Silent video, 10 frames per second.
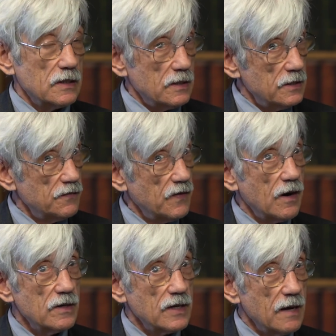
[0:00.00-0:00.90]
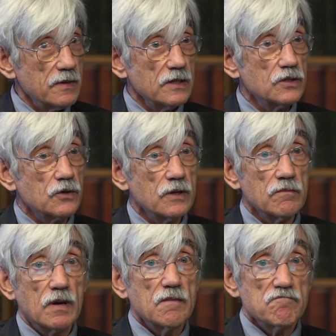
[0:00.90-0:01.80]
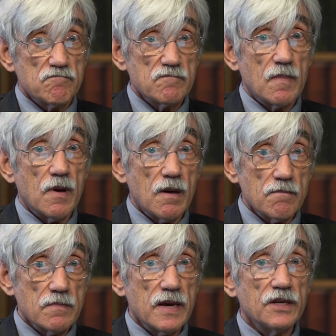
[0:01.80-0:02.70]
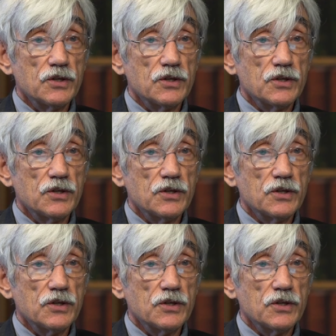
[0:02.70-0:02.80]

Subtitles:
as far as I'm concerned, they